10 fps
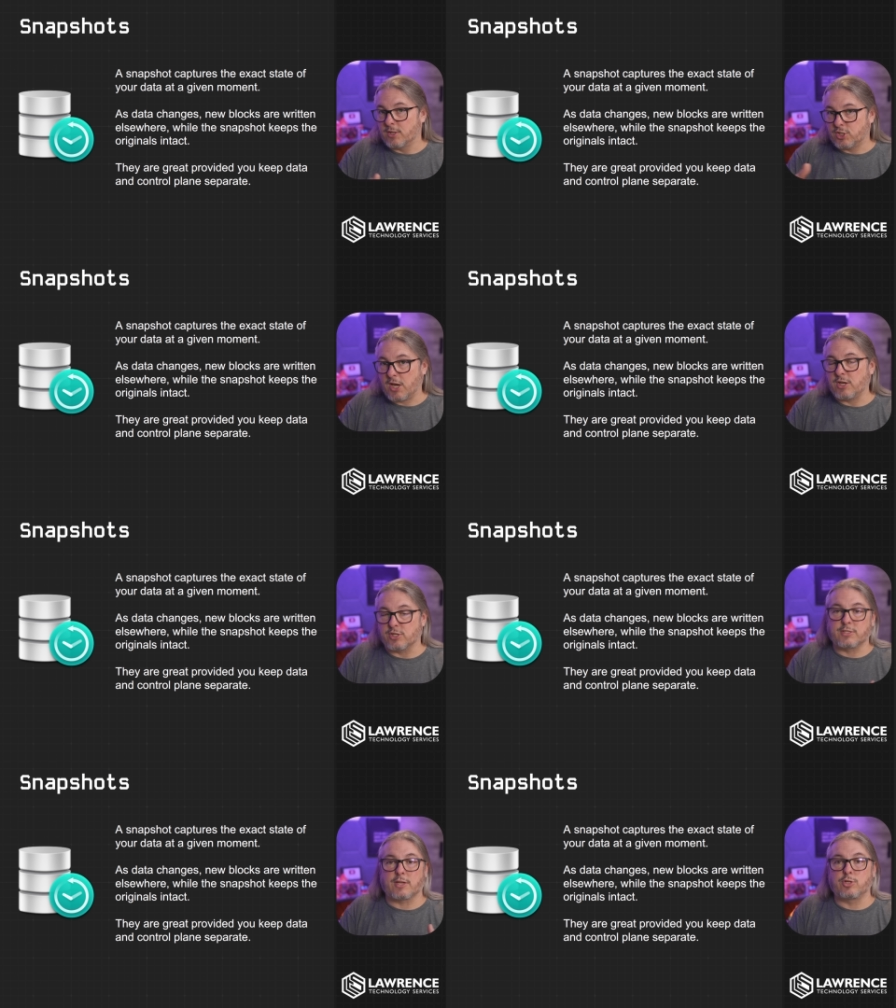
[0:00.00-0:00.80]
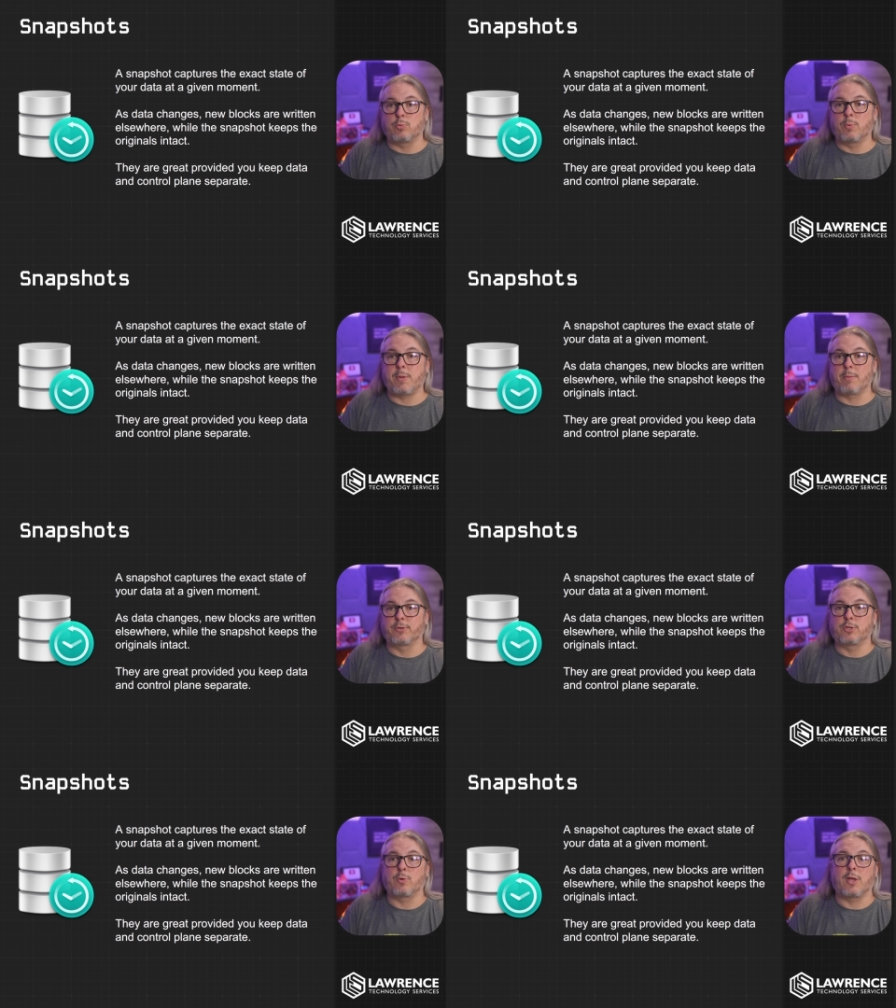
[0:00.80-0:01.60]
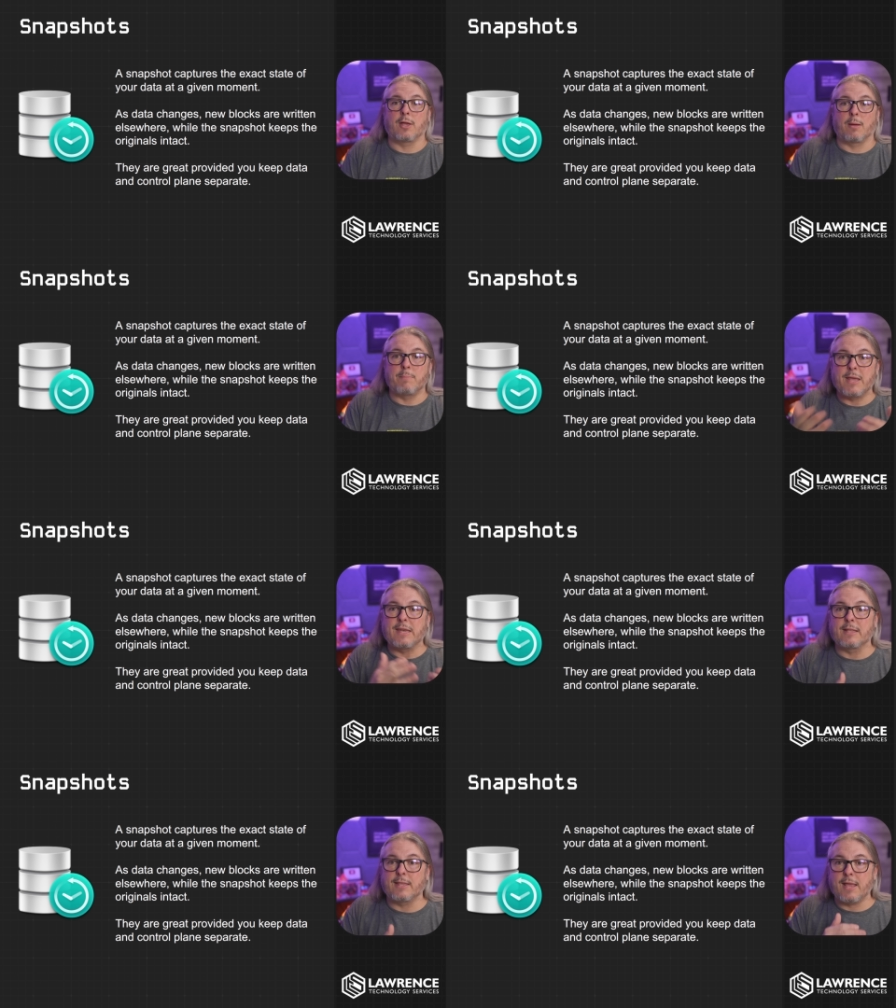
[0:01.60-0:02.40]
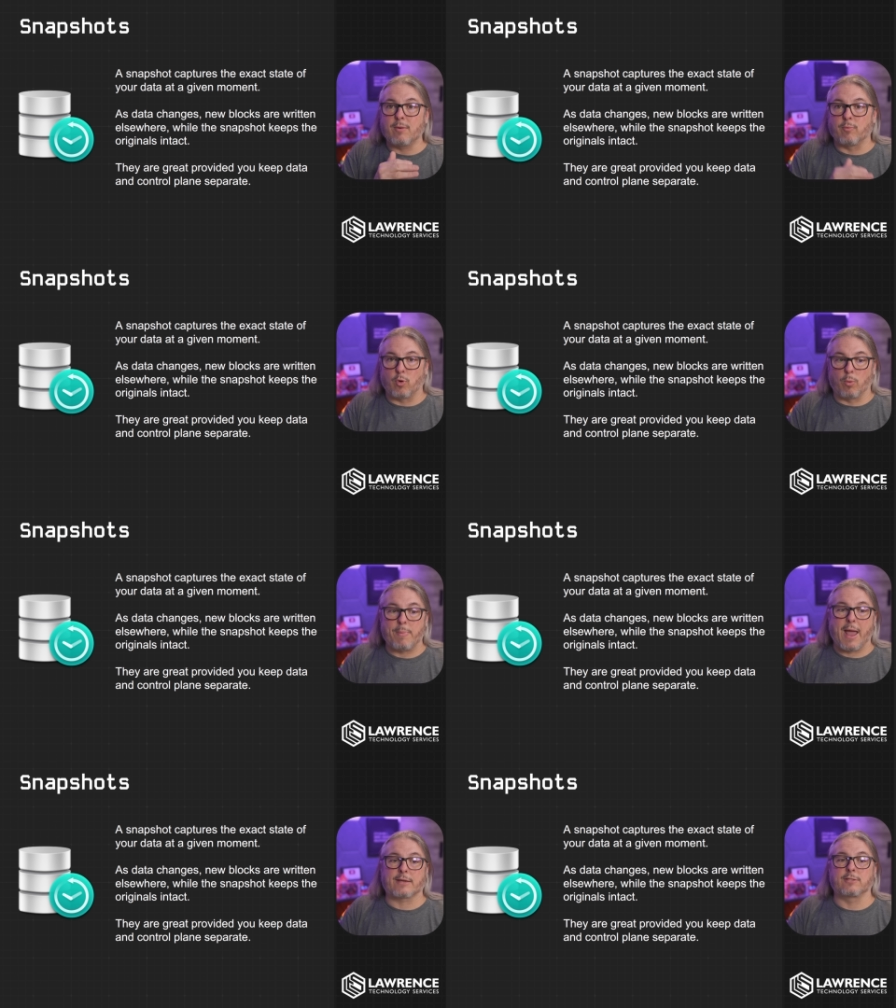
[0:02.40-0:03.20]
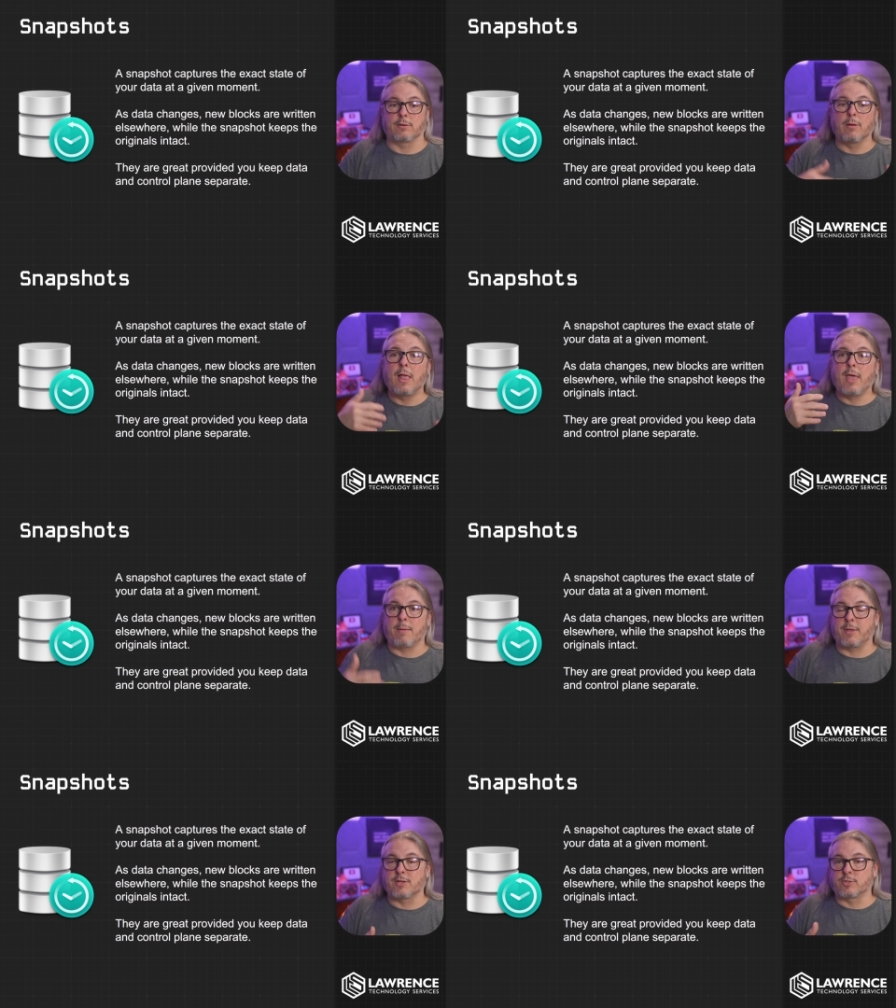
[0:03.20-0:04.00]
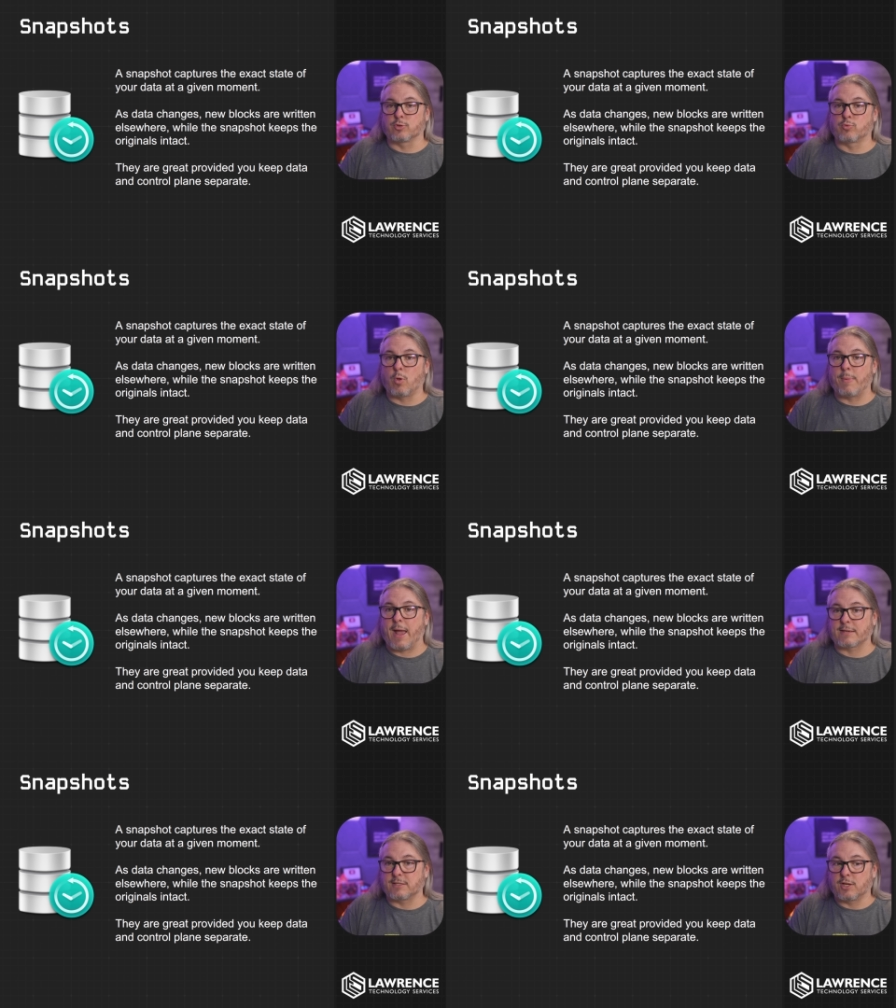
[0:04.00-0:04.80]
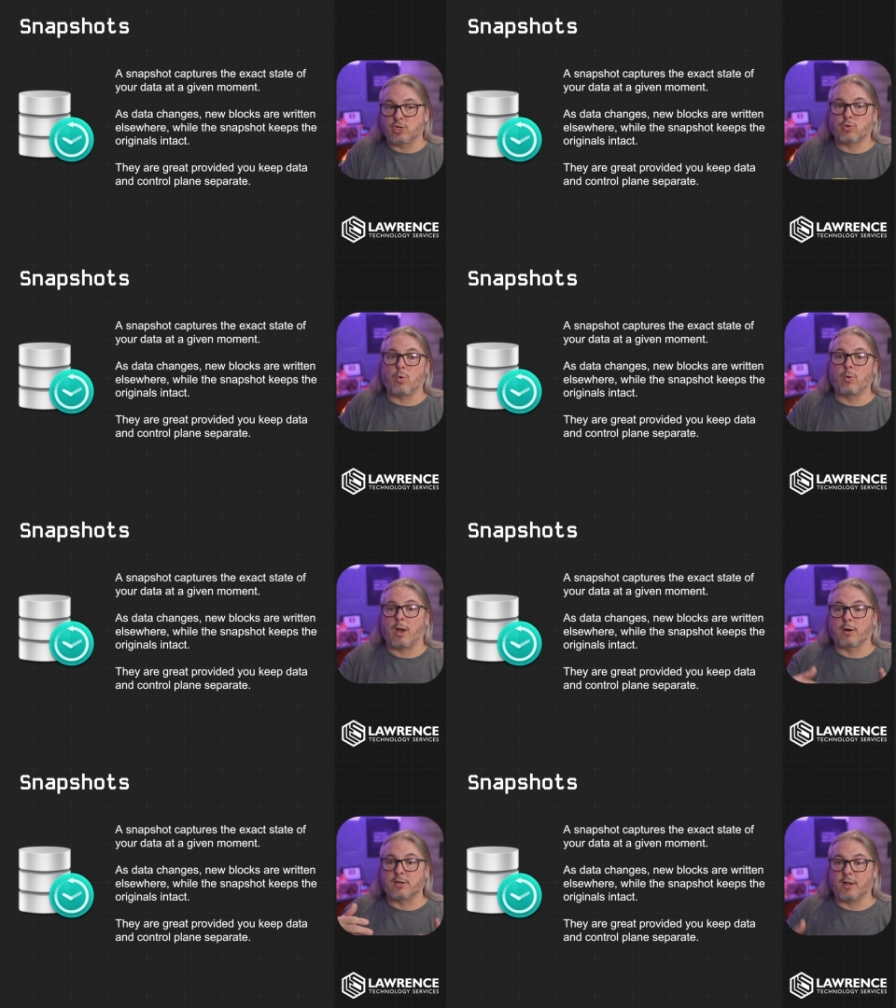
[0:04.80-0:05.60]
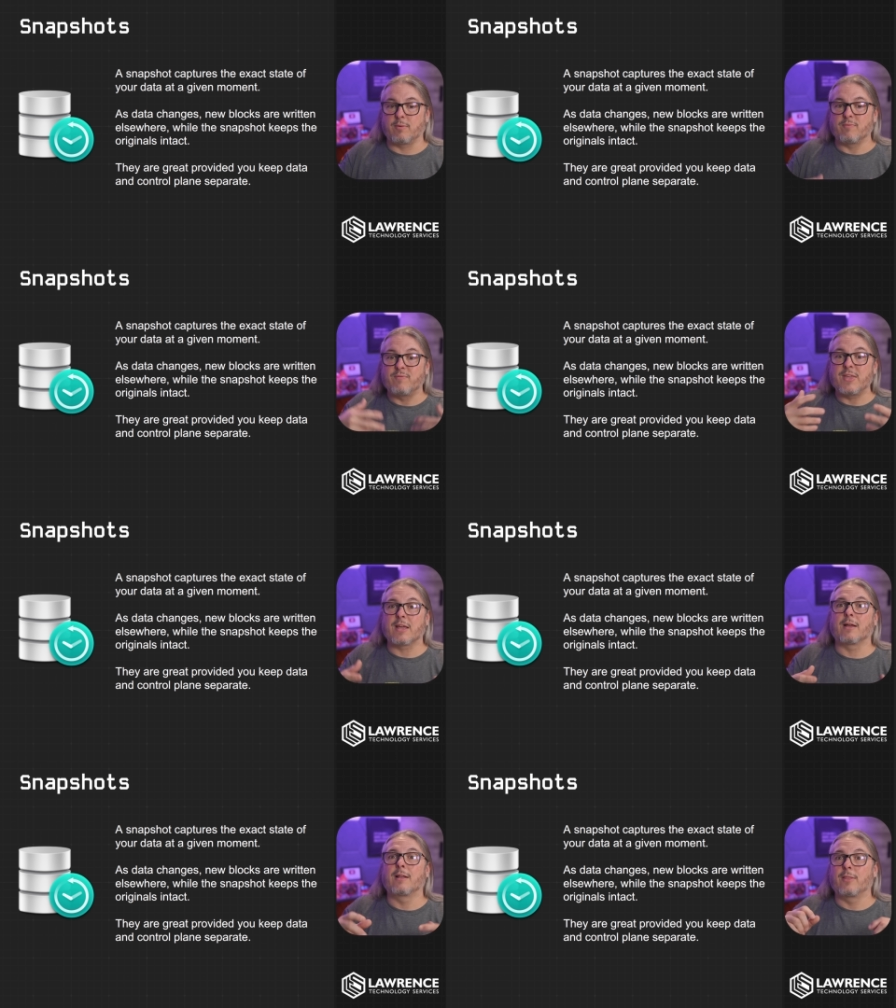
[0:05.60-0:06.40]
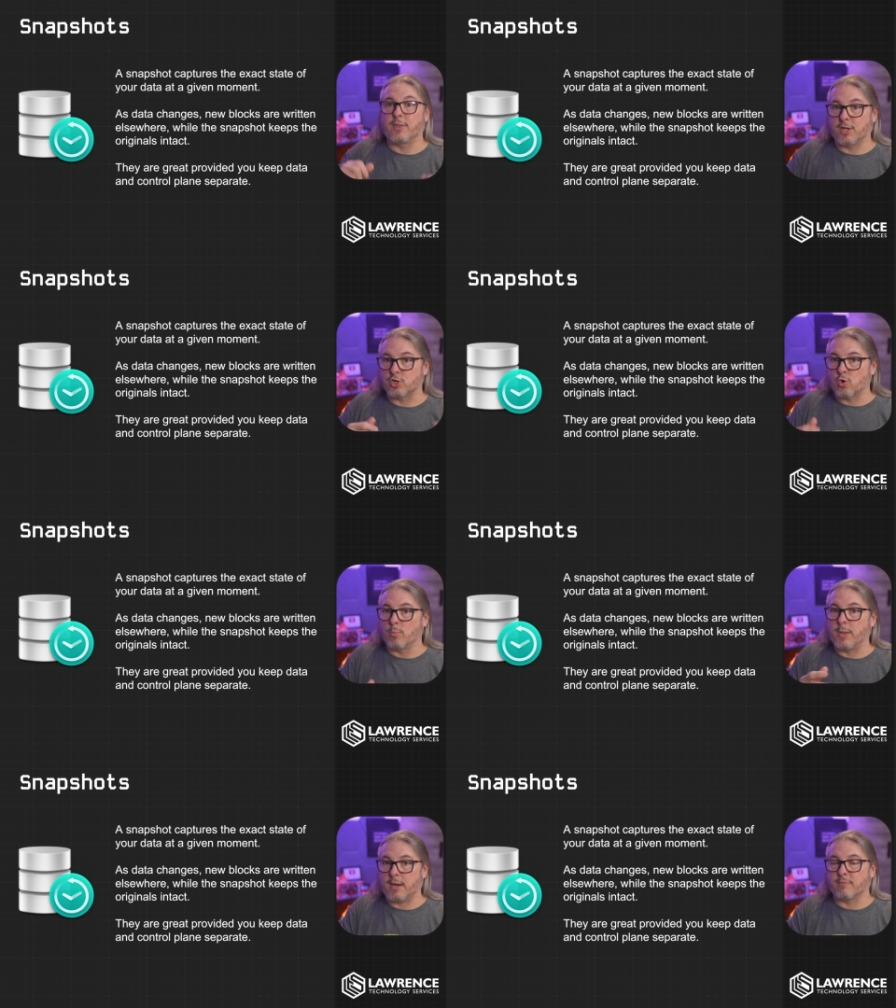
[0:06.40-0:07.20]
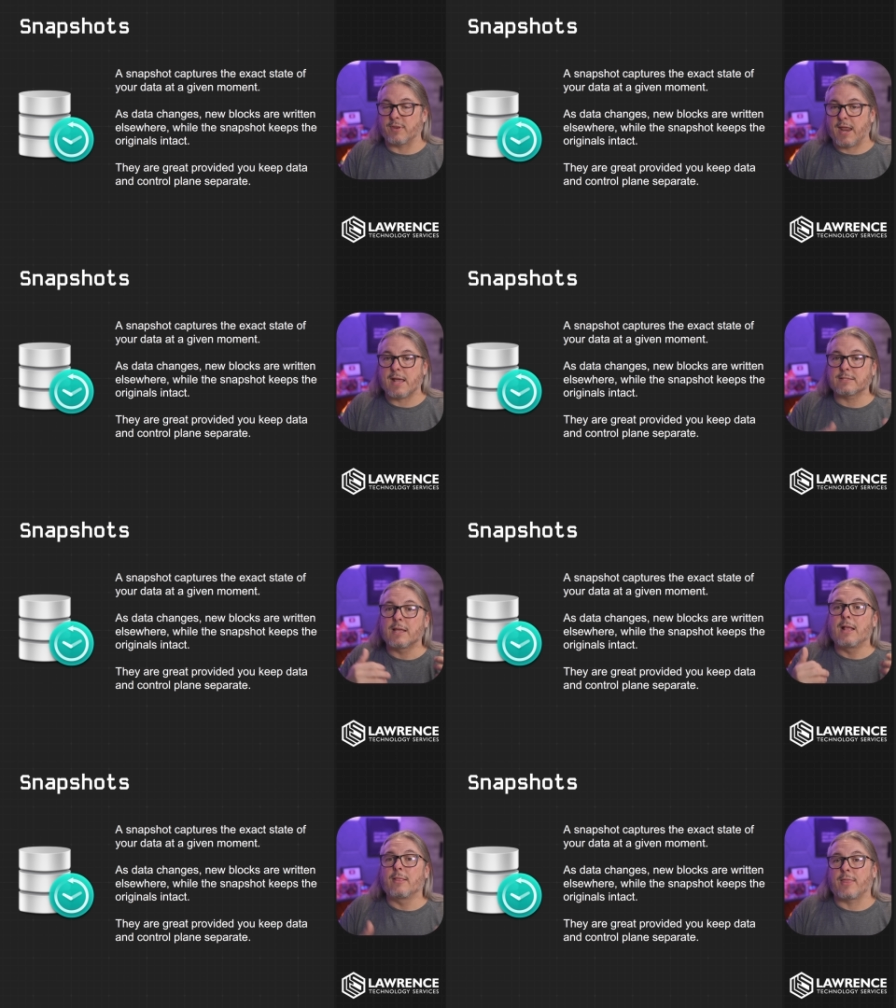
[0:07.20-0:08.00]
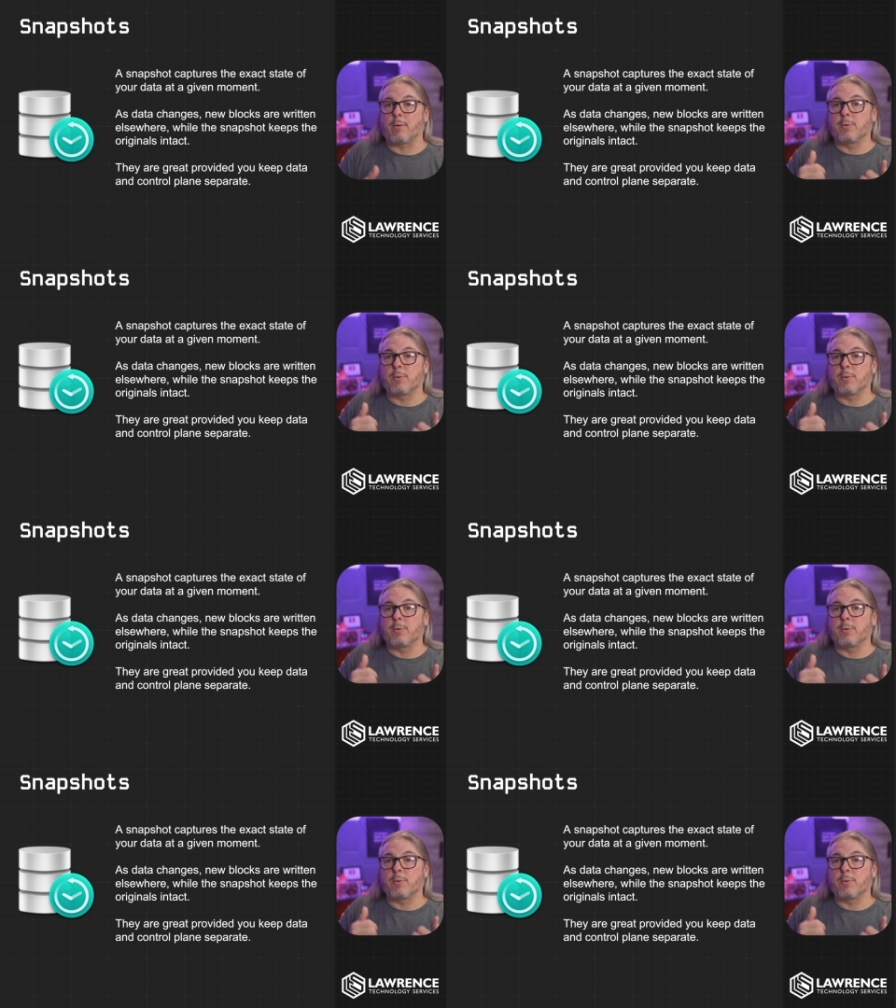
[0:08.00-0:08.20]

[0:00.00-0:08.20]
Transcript: changes that you would be able to immediately roll back to. And because those rollbacks and control are done via the control plane of the NAS, that